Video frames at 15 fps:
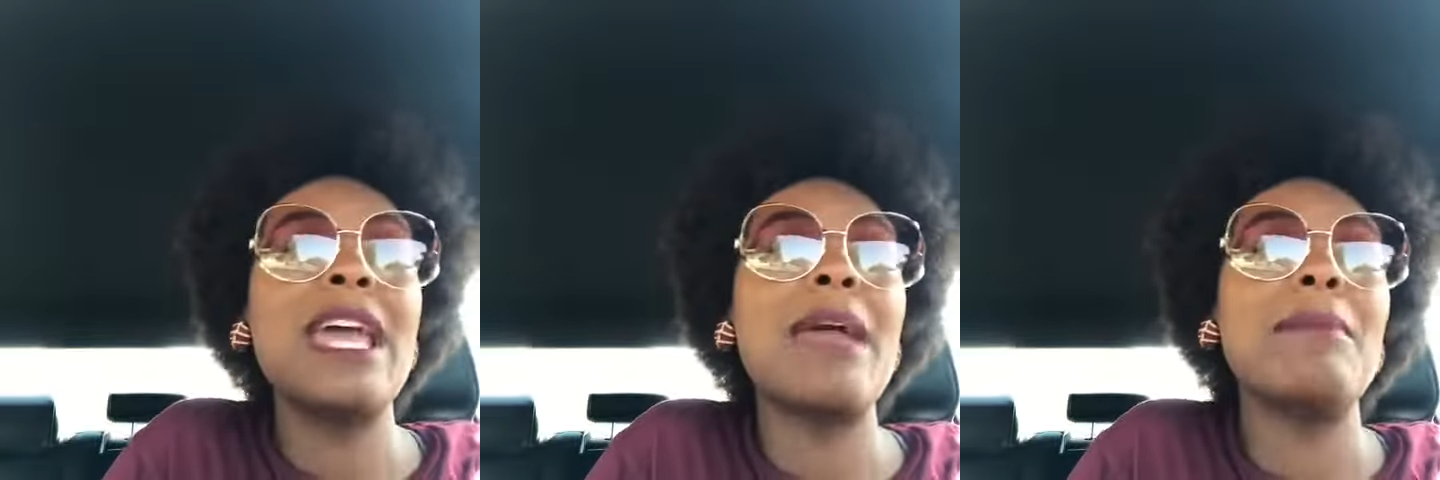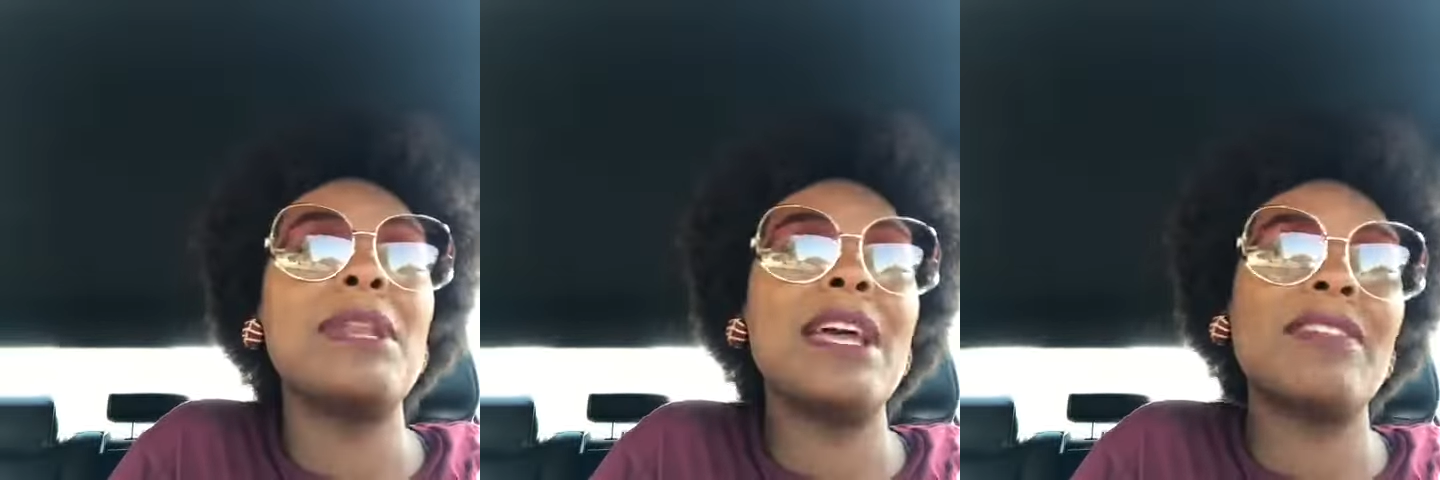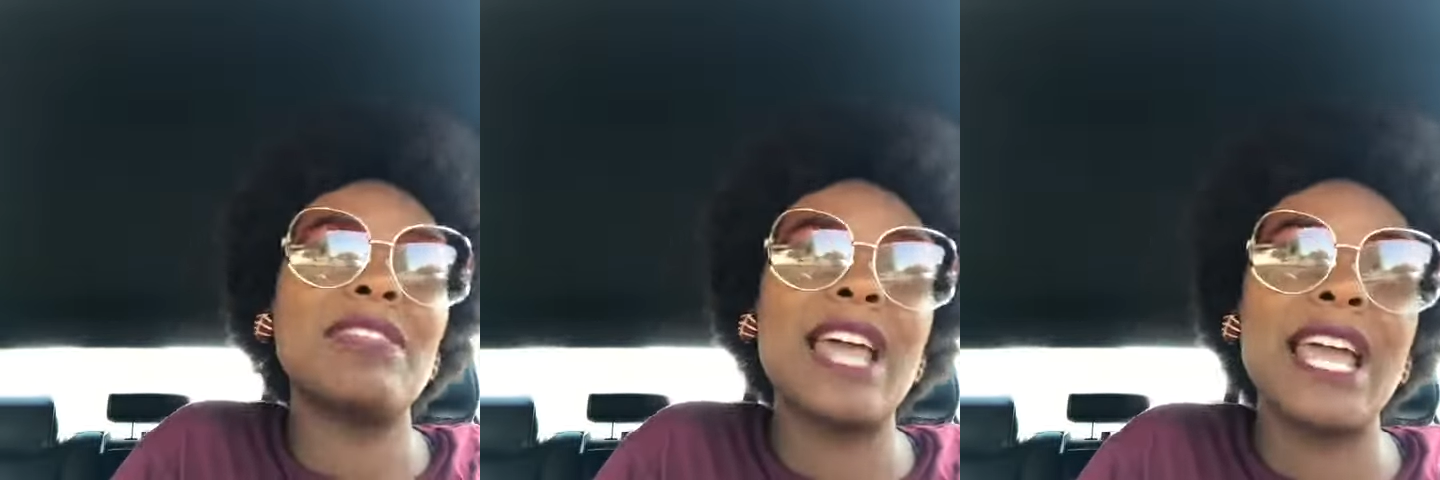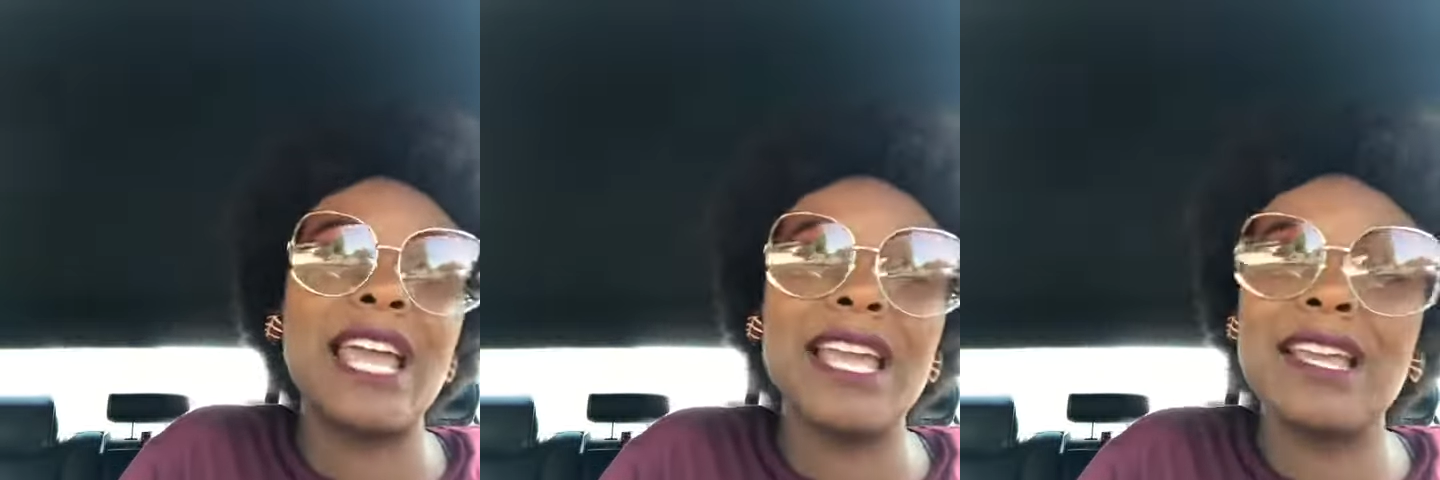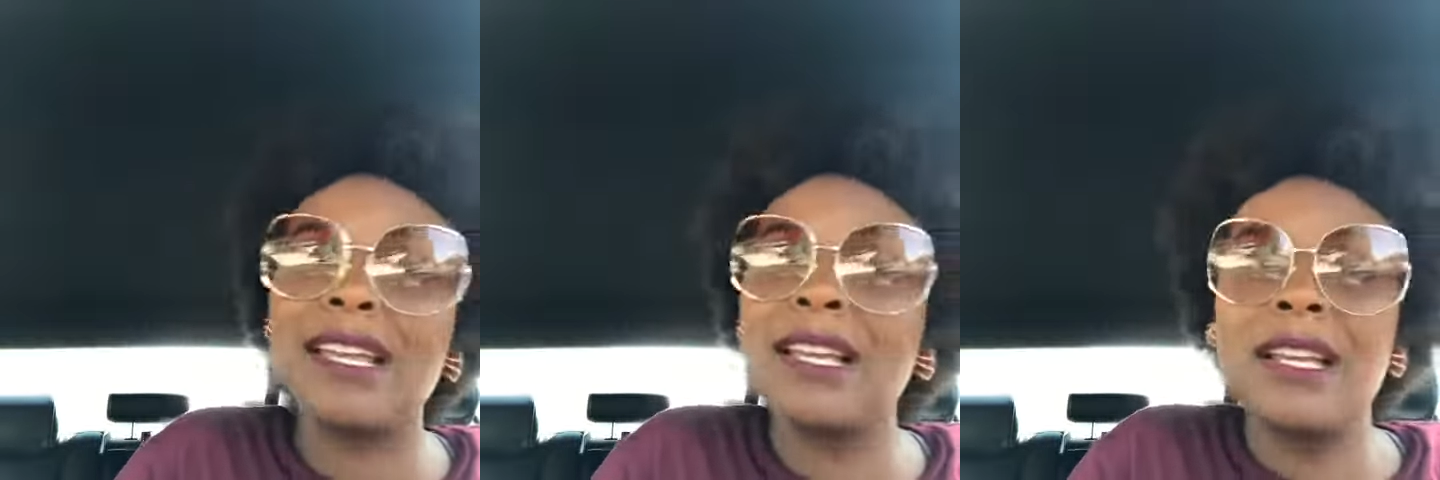He gave me that
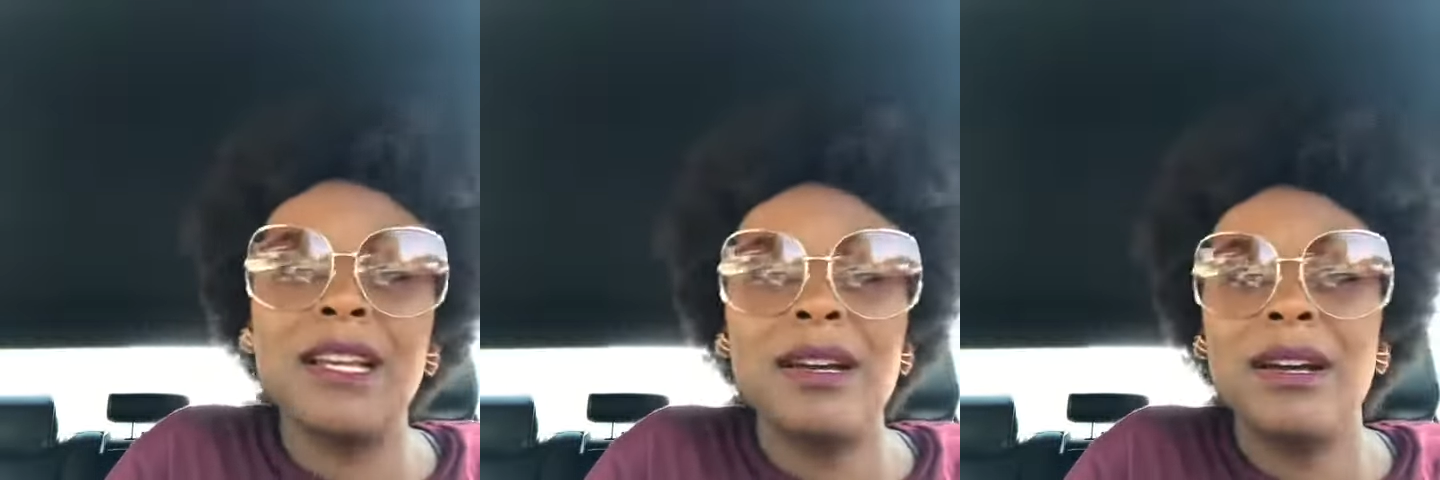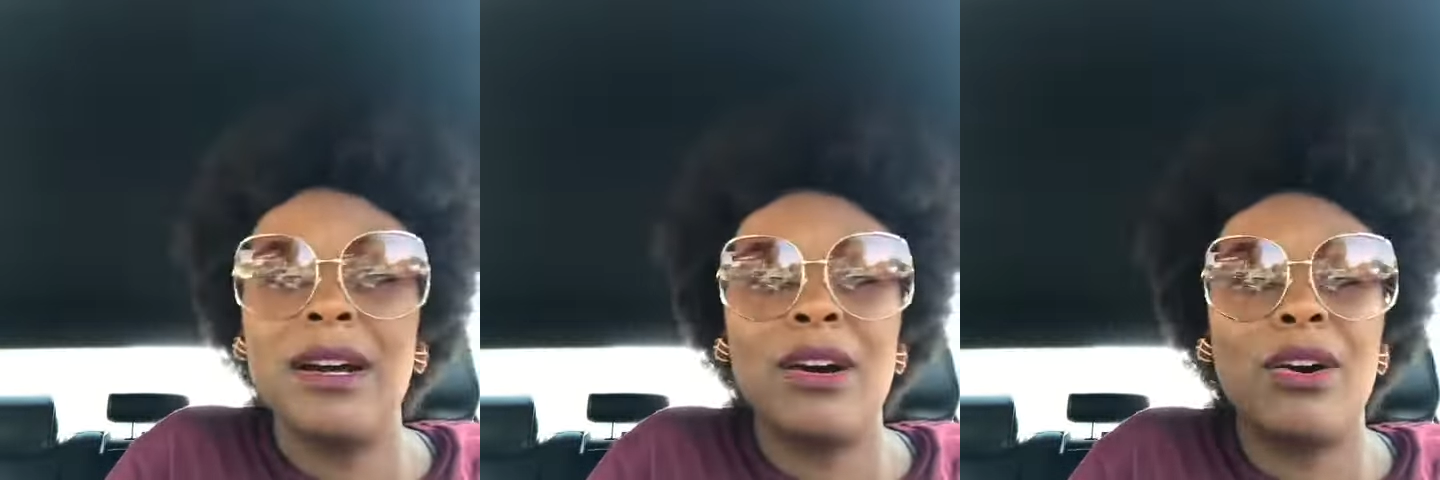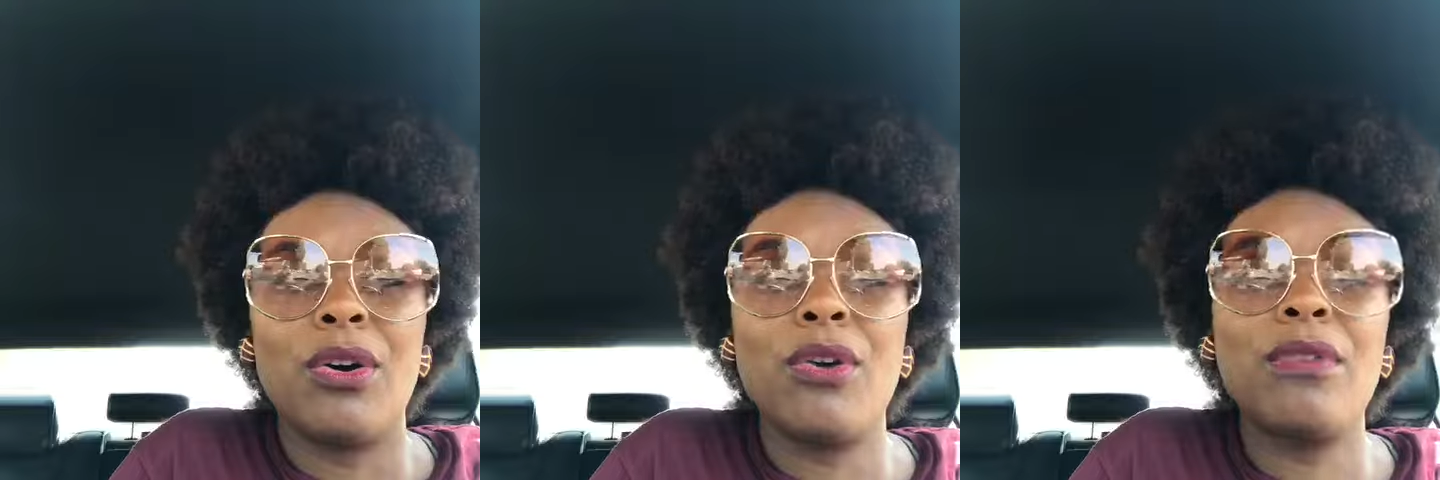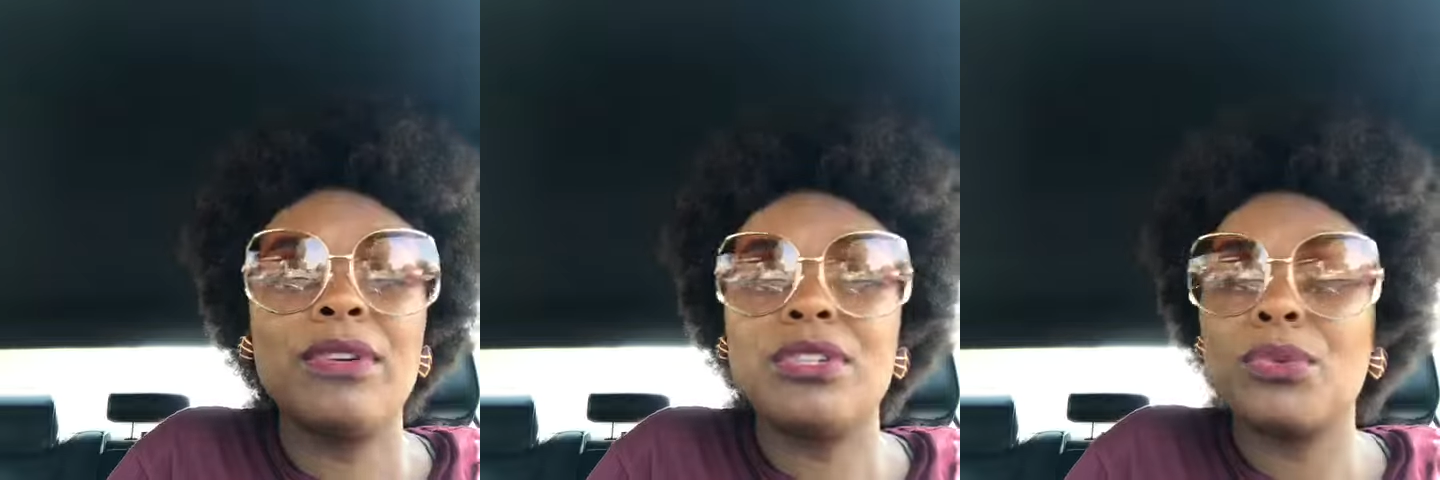thing over